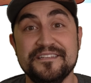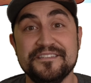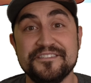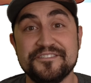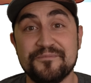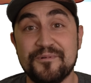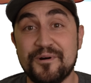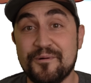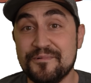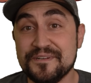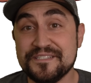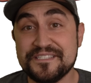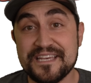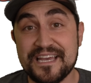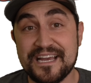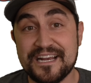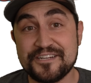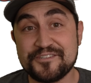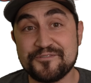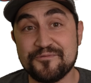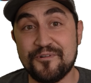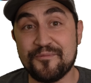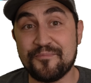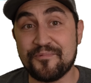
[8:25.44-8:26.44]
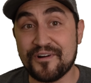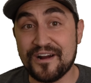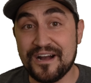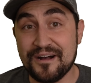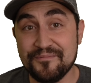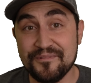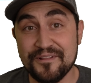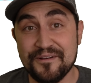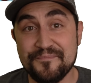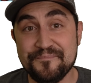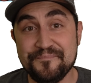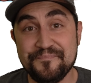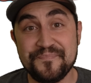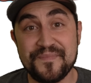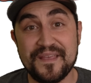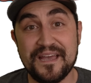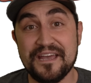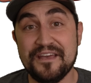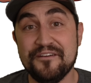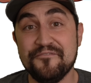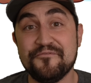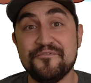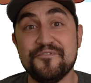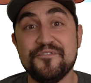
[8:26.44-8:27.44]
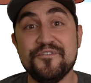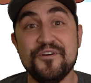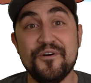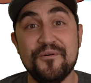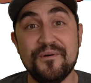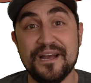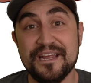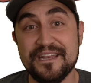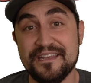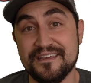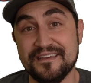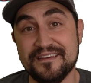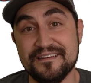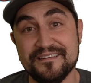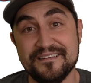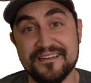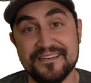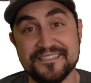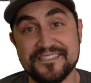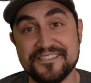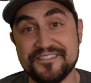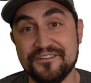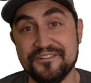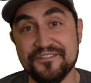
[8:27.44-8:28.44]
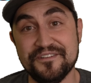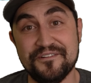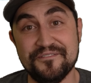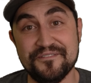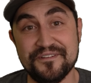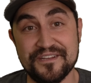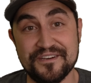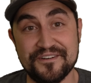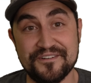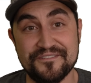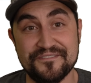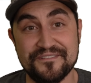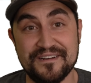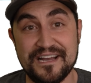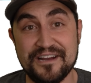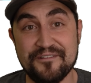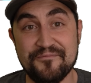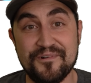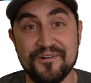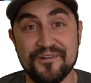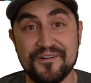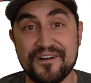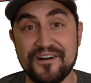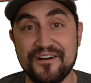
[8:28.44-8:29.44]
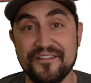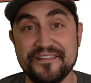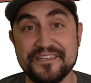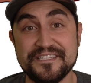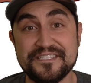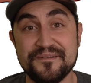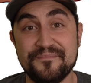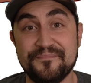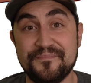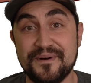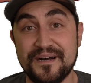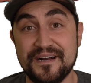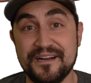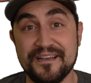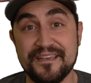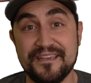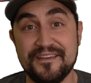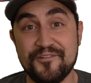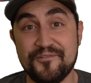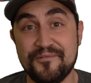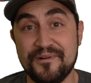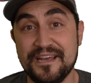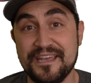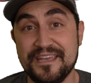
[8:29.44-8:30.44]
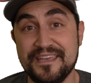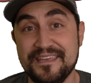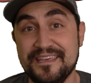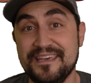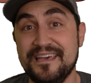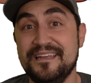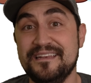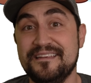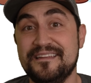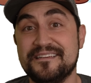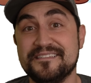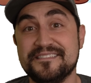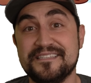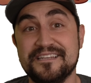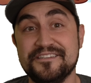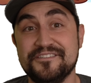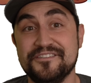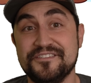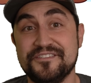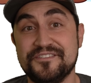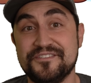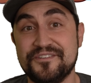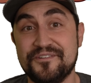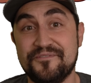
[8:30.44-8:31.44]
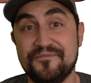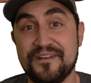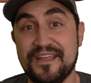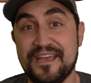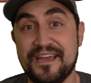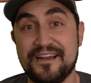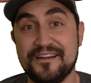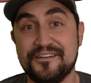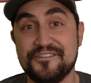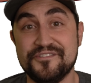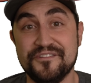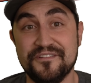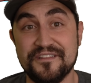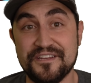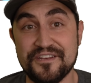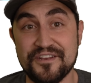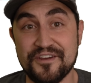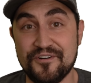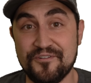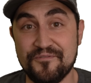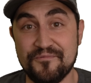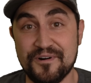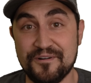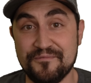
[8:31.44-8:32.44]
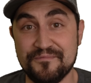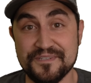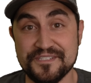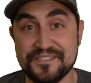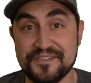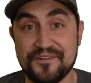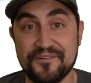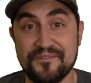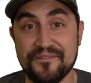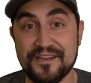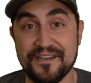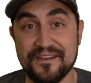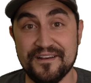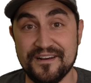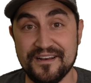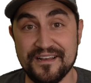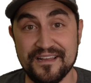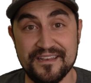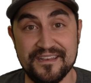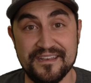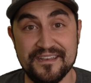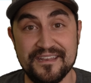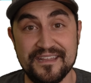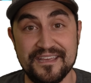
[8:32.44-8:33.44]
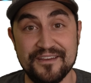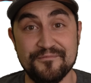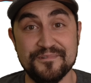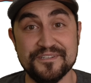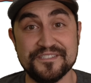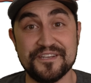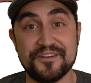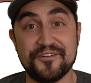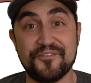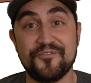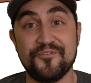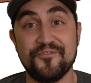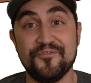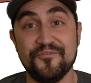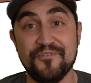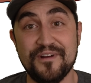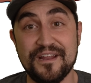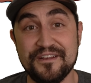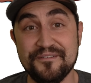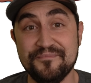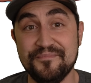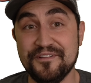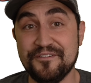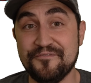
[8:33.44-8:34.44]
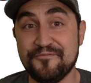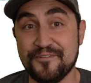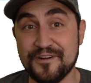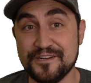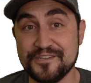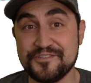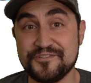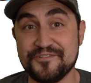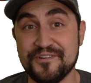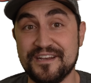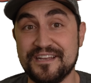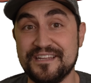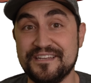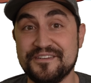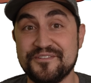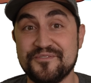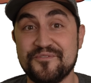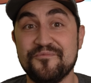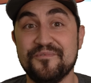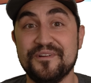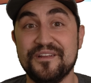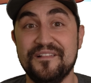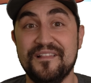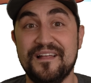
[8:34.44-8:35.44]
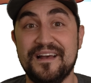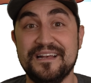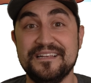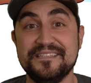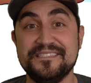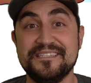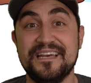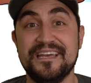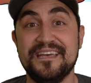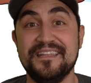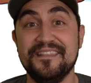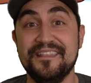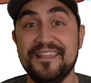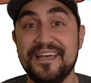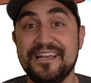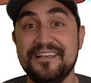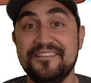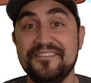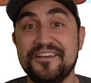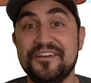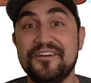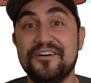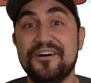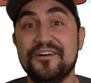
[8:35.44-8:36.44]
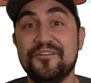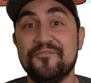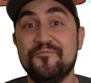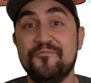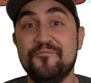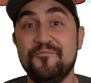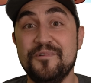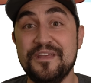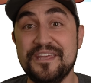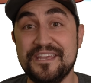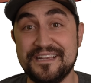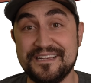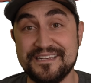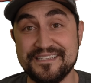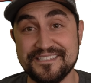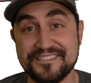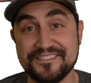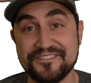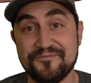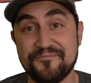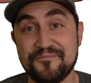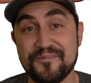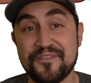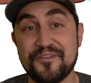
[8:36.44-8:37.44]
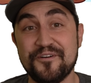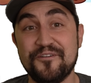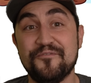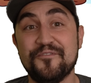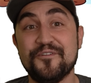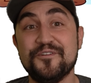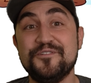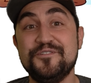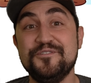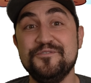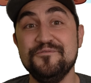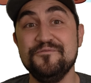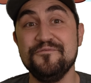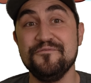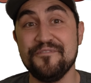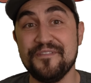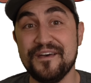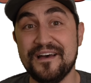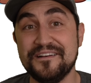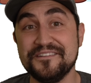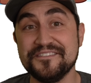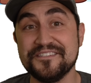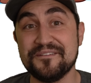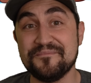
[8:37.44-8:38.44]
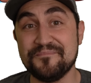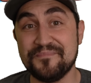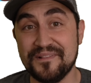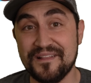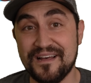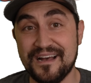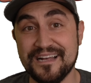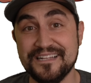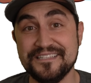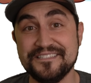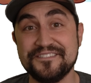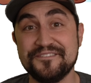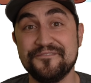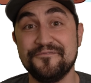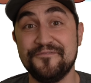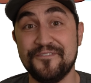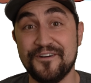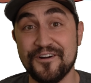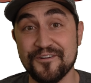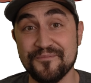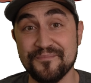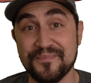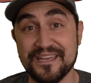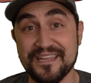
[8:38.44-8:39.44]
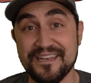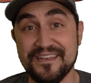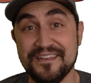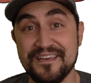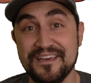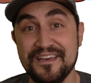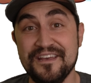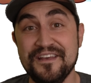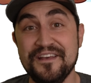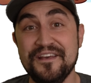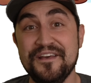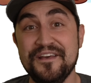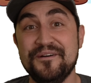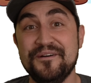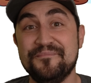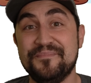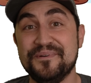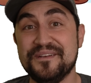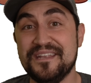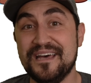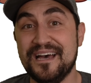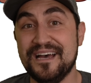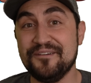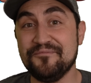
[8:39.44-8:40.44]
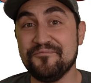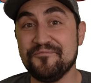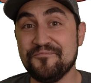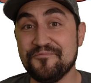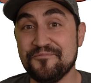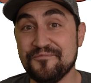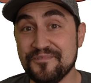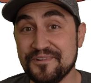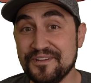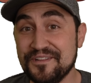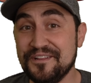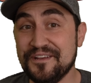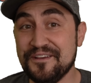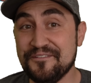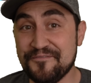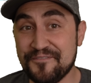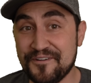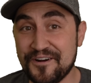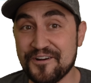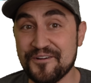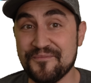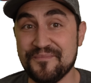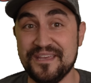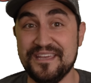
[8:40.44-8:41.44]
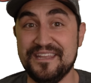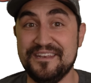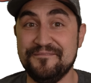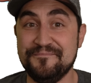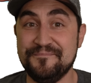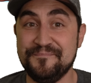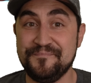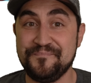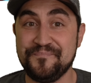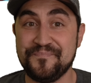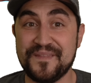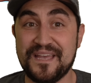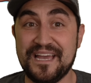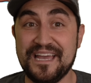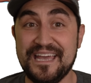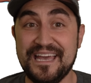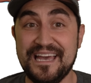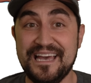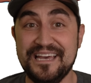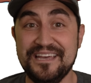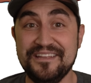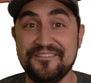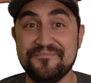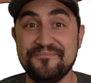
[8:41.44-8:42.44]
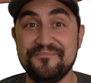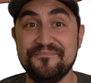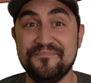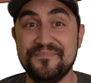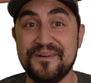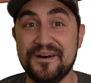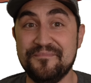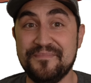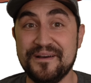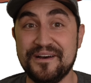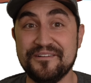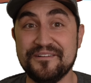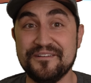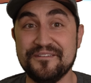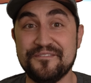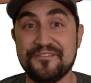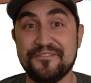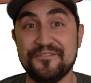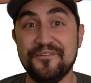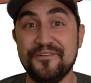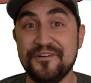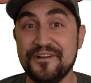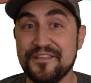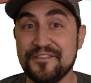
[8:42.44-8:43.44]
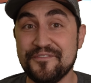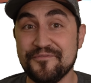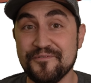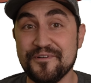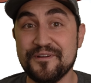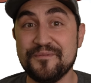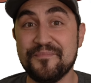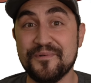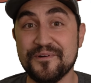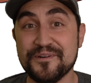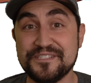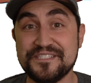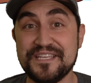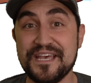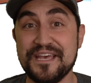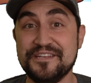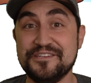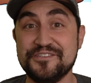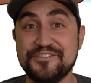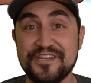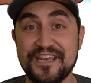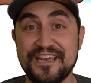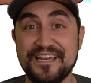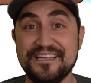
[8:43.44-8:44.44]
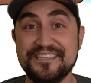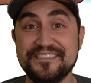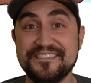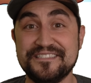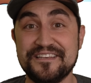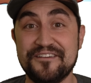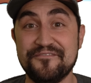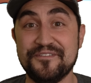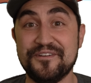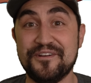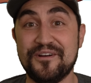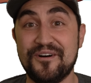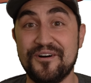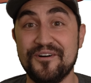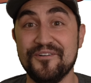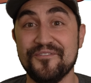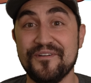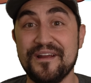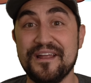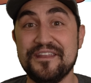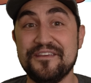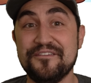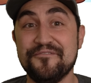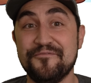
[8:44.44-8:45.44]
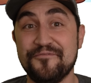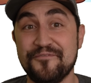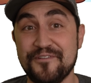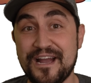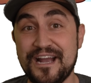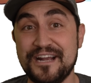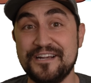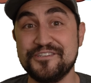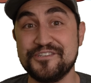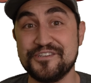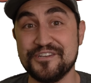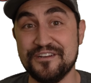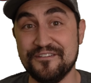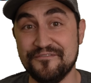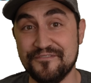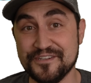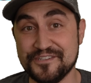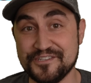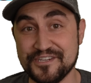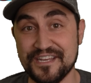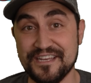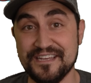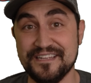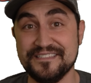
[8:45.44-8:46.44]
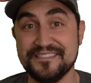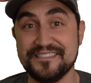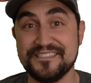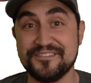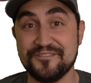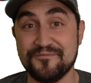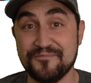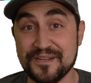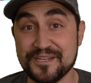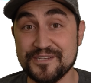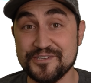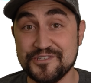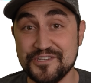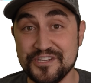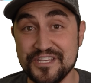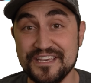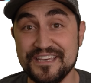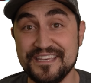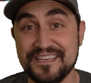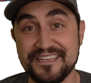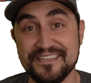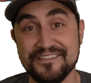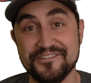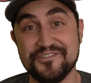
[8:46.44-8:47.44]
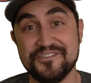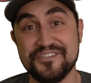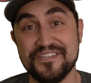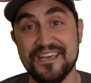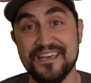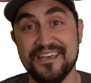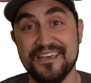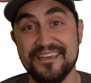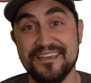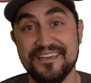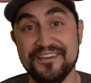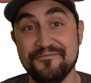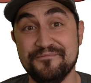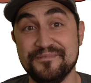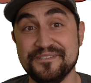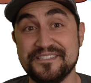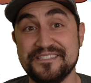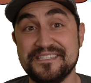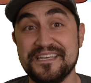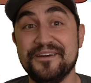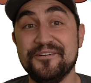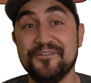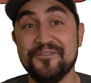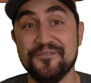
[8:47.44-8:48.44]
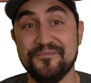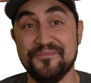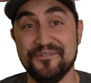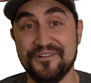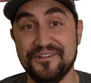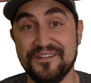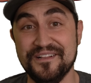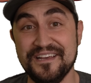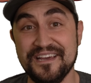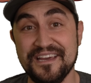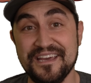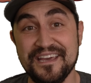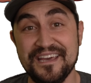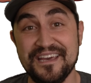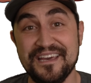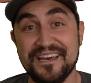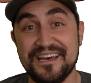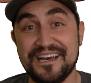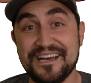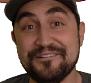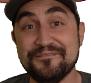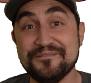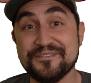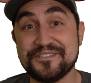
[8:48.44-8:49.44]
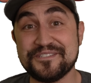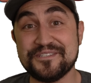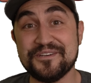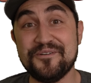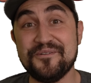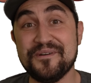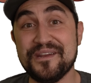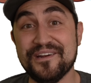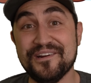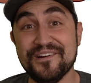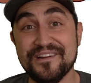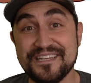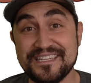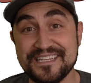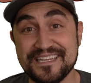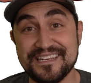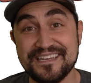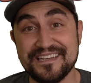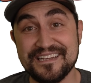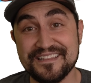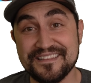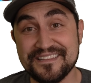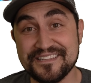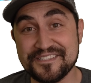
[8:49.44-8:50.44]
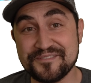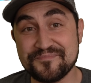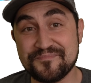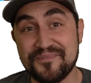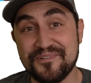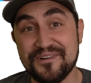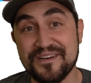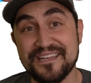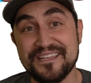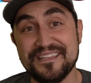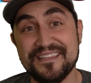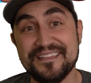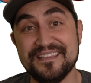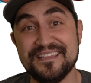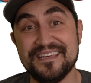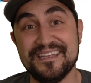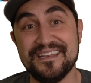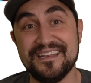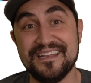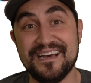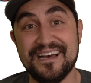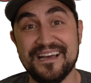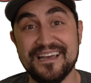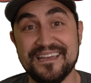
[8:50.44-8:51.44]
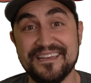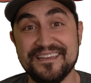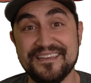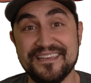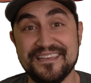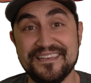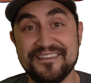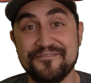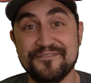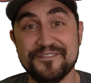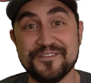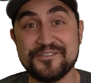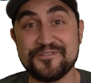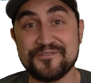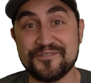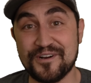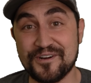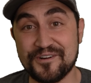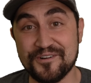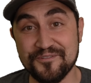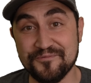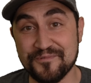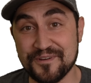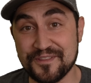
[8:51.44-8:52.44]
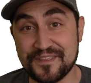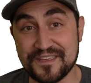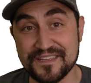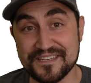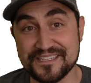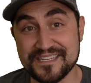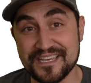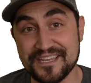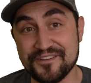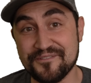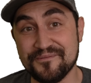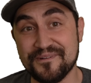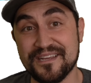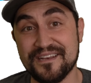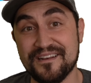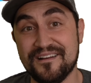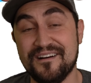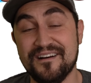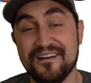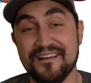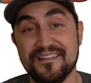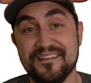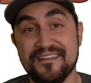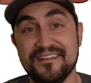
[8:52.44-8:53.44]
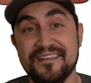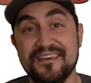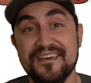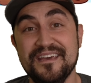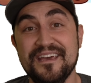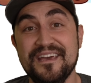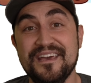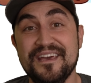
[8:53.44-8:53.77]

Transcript: So what was the actual problem? I have no idea. I still don't know. I won't call this a bug quite yet because I just don't actually know what was going on. It was incredibly frustrating to realize I had likely gone weeks with over 2,000 plots farming, but not really farming. I had about a 33% chance of an already fraction of a chance to win Chia each day. It was terrible. I was so irritated at this point that I even struggled with continuing on.